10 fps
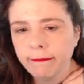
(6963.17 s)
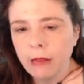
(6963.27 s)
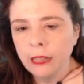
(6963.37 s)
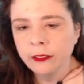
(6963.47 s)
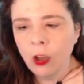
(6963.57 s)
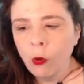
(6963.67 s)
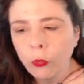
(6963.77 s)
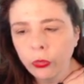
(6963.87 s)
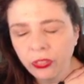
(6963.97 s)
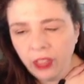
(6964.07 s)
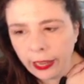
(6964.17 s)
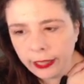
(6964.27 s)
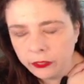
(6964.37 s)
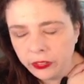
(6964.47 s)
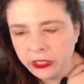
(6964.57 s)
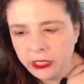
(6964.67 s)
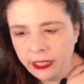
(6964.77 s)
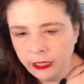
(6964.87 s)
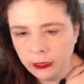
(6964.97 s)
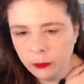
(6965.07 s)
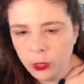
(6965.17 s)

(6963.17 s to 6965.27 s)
I don't think that the name